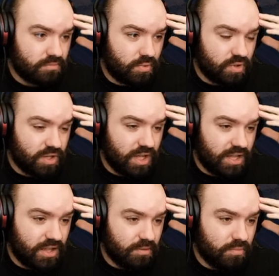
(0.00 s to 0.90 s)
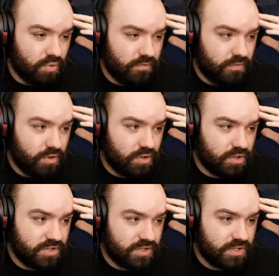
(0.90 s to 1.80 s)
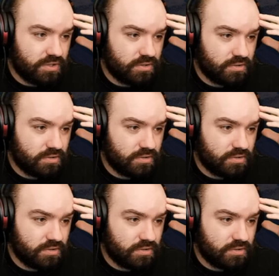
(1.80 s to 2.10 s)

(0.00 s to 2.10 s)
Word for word: More than likely to move first.